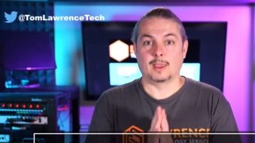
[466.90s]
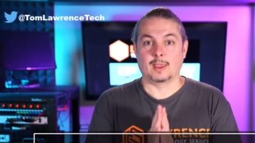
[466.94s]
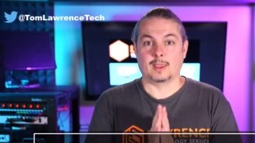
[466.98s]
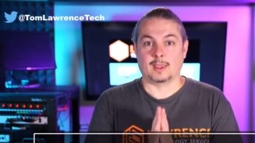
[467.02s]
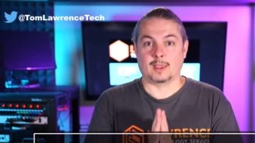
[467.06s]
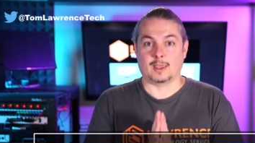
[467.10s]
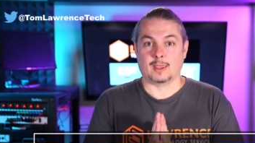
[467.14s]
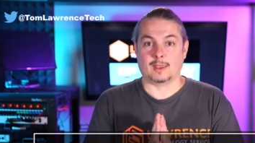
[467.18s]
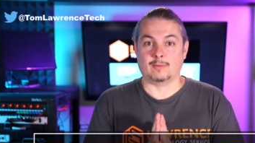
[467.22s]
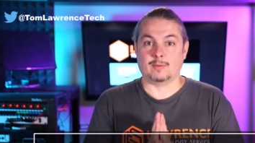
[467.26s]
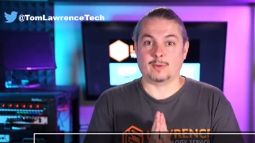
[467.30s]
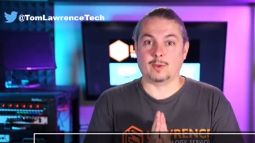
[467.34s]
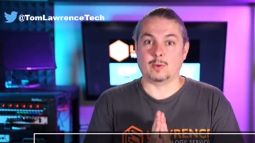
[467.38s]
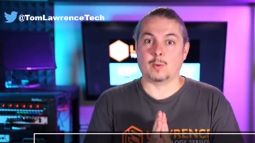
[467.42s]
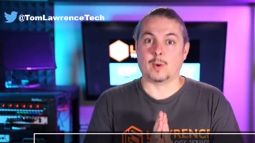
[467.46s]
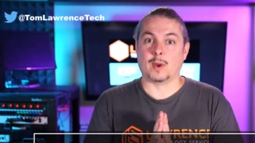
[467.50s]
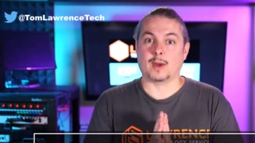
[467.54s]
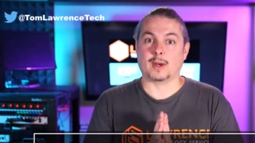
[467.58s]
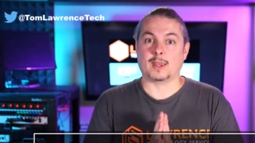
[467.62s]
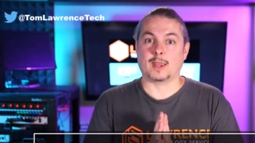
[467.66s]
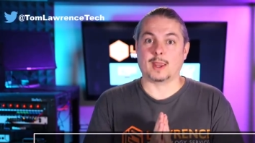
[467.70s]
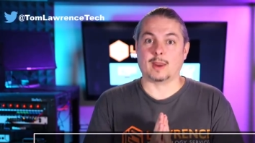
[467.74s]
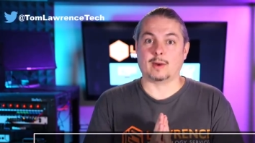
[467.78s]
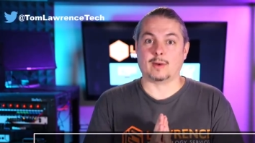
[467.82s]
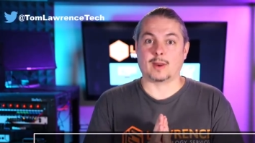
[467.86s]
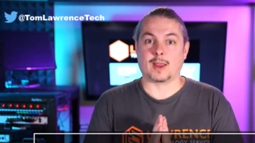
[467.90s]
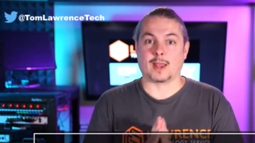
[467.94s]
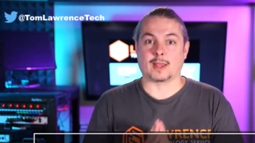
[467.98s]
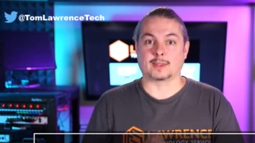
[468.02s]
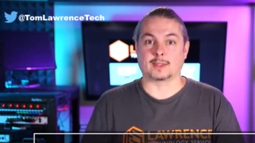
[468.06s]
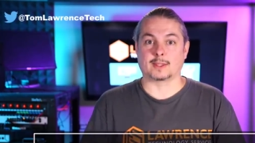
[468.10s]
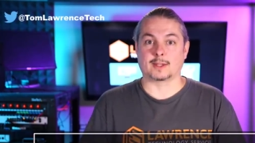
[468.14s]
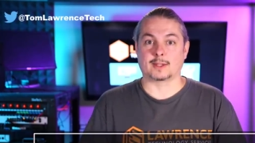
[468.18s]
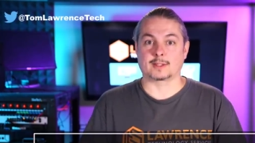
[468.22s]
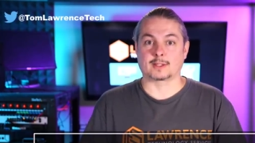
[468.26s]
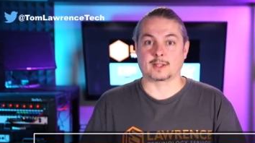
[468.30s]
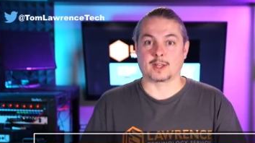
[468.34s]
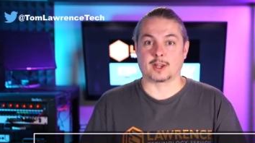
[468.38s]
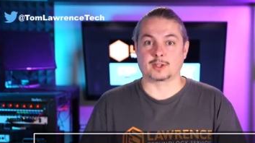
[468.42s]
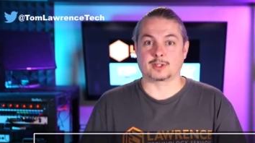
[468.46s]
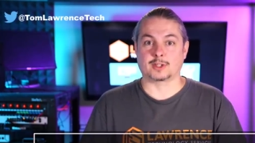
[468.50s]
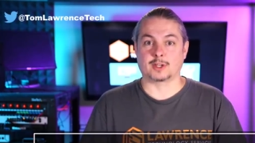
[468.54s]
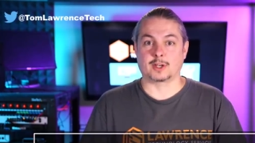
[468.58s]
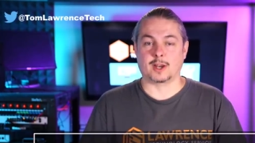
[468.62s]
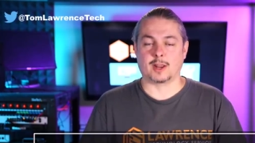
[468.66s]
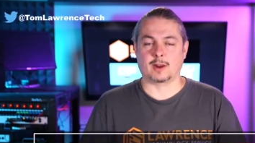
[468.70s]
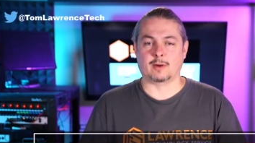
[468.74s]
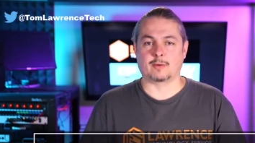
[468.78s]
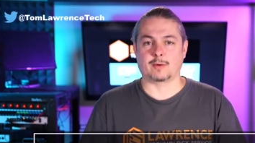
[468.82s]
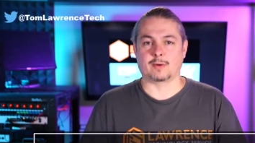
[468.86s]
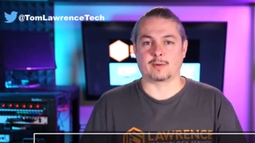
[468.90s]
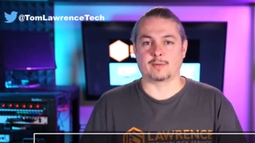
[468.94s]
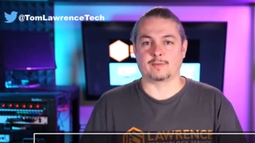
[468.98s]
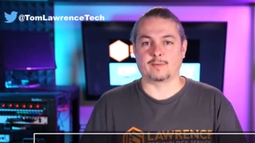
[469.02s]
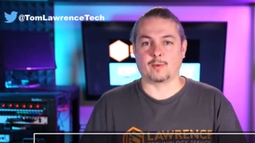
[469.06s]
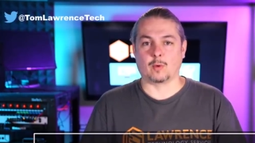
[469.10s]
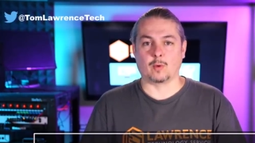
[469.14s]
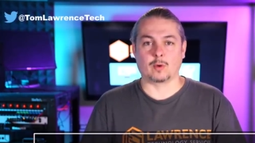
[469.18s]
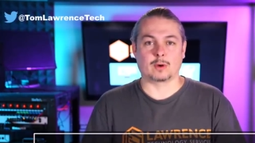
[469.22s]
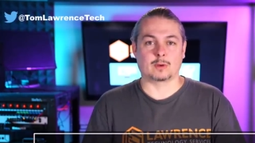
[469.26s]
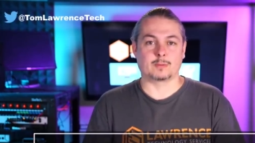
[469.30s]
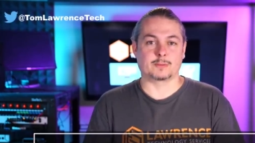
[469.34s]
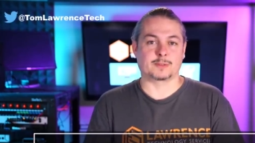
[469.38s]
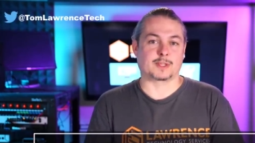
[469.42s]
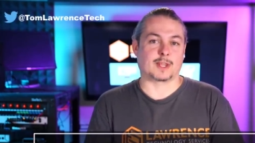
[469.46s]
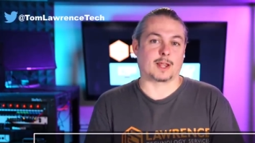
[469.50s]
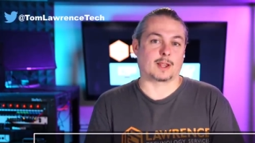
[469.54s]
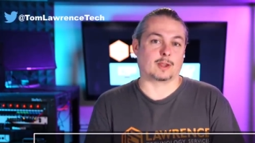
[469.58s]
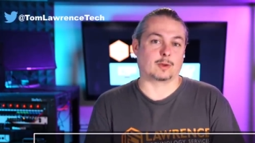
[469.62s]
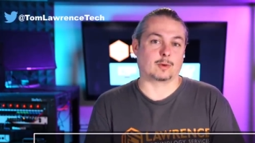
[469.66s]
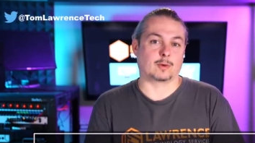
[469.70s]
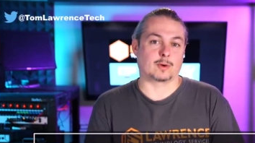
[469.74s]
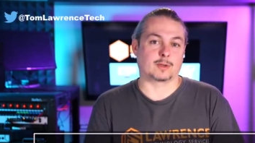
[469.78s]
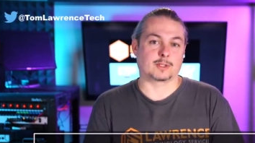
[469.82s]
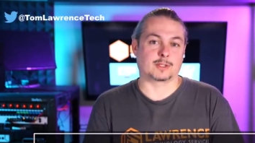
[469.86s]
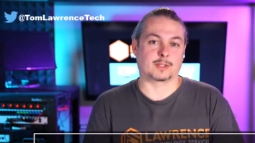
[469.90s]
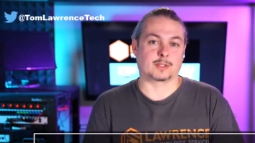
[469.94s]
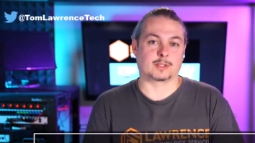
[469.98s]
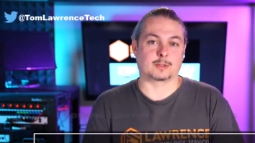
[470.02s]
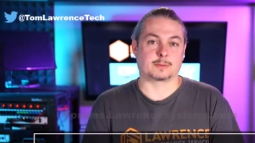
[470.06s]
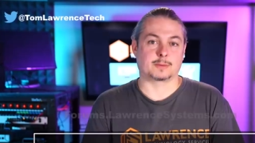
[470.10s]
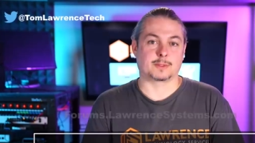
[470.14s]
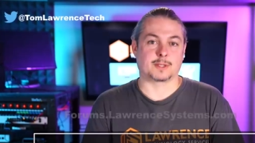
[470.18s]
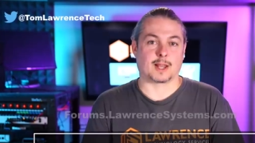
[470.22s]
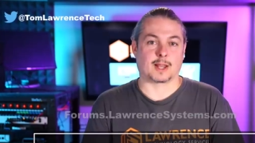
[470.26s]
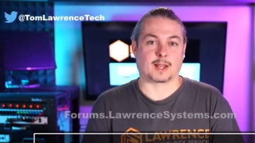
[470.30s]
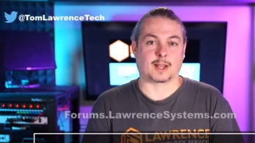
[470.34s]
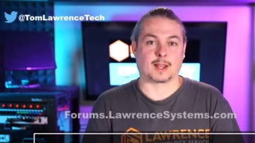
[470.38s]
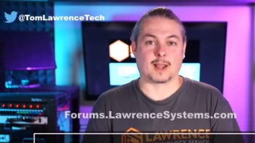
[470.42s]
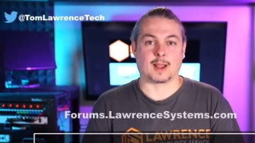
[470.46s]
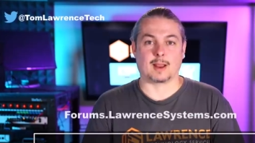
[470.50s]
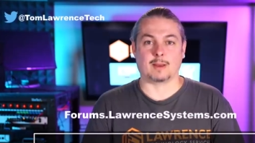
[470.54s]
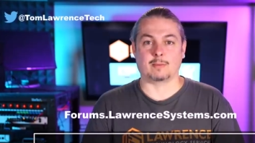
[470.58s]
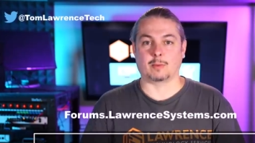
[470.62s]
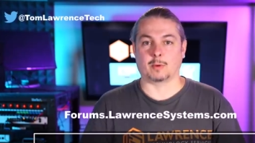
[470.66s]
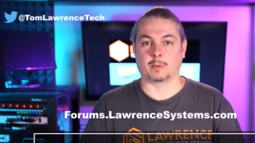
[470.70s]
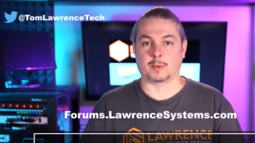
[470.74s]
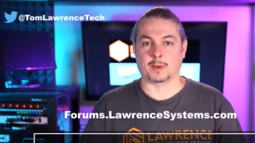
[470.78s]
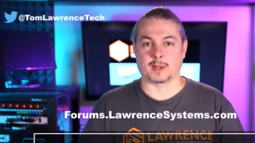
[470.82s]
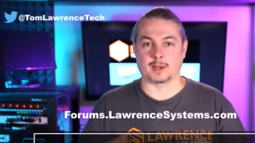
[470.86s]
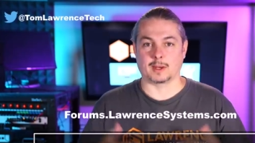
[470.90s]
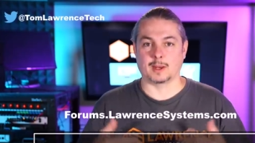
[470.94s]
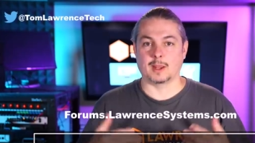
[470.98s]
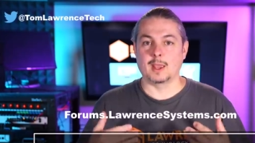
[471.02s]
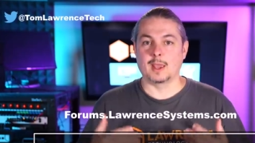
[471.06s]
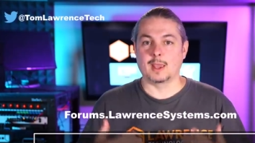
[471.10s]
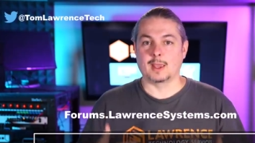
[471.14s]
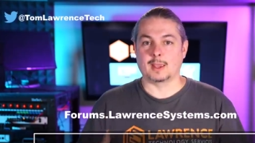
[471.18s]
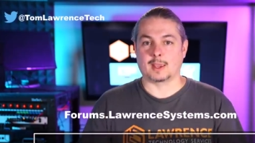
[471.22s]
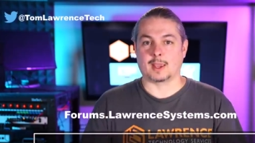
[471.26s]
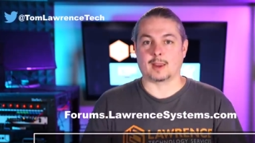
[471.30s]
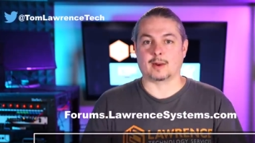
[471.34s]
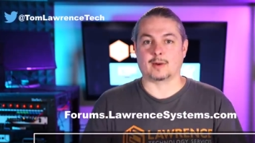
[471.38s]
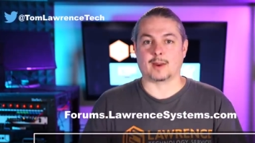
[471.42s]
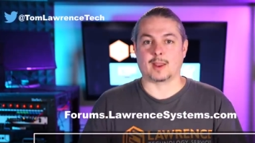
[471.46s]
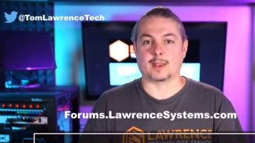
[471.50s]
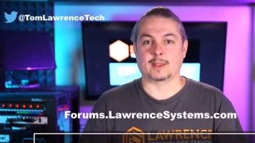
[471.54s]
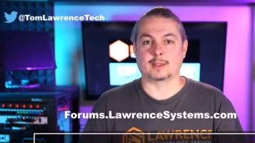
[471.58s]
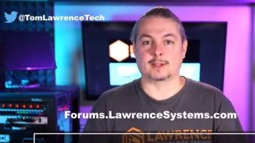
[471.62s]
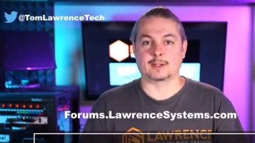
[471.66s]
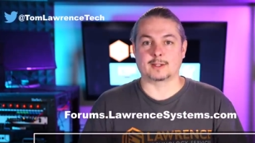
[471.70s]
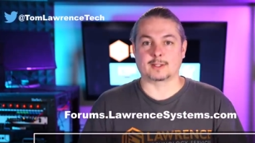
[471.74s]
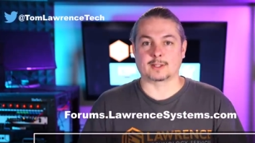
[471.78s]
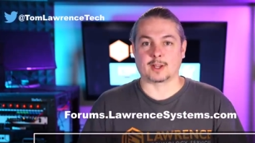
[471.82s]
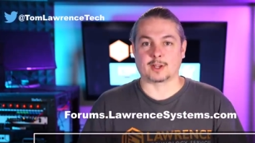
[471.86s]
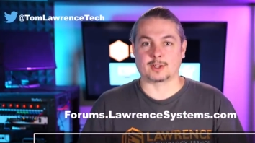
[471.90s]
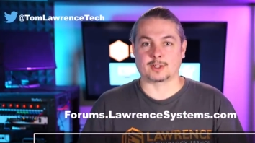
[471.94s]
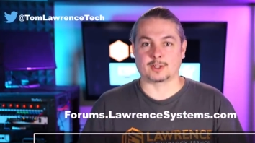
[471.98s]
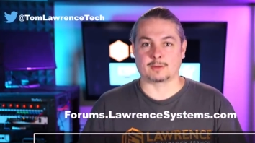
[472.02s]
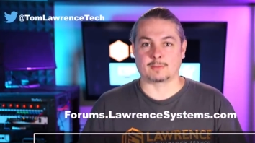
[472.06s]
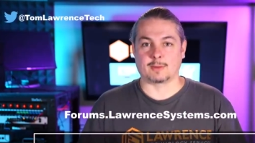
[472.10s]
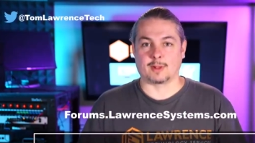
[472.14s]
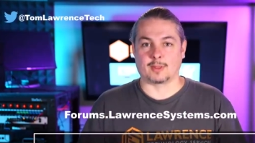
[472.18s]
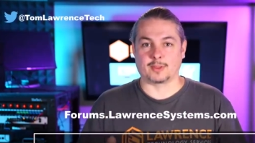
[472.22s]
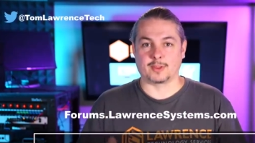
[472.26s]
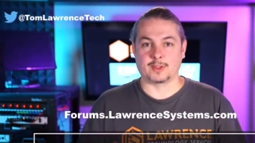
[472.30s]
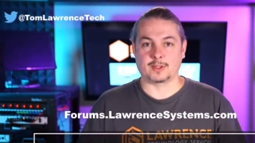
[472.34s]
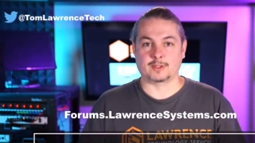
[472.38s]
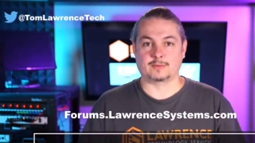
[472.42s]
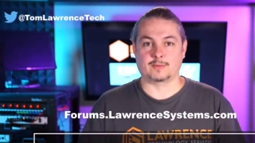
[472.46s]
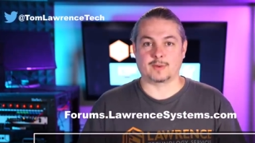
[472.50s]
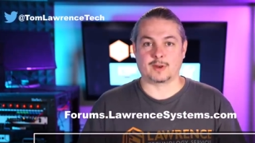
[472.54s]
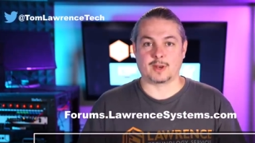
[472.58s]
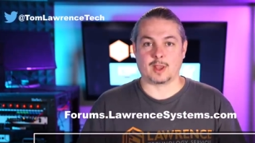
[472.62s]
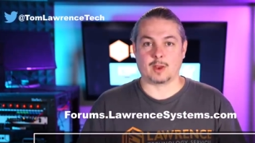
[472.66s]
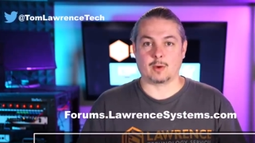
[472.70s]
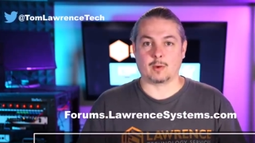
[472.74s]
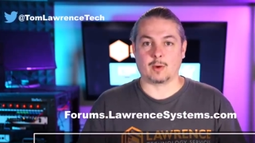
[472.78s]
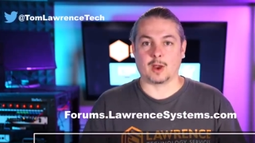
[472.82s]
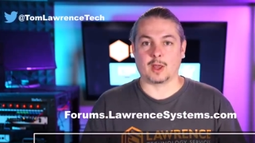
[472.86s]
If you want to carry on the discussion, head over to forums.lawrencesystems.com where we can carry on the discussion about this video,